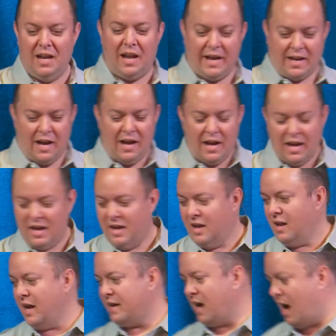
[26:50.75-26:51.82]
Like
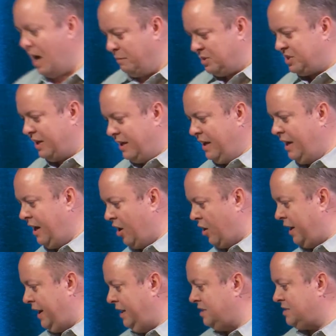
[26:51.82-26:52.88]
I'm sitting here,
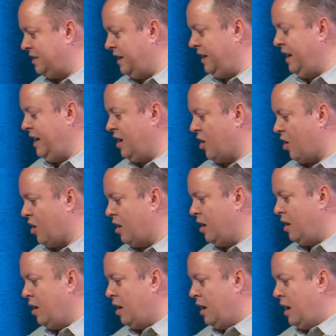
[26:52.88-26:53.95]
he's sitting here,
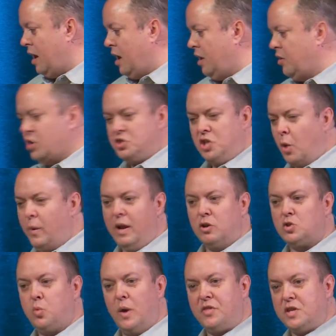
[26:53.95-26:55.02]
There's no one
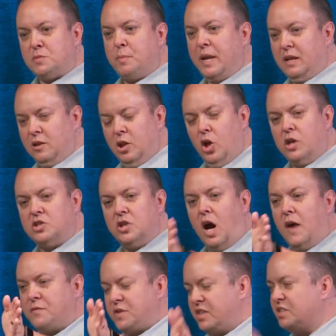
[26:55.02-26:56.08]
else with us, but he looks
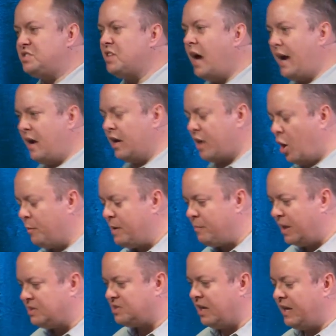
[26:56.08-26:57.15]
off to the side, like, I'll be
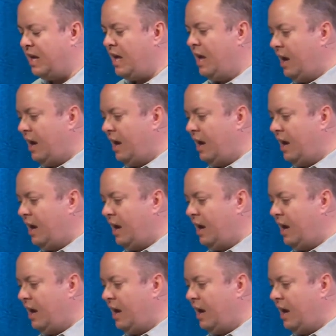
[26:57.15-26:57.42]
my son.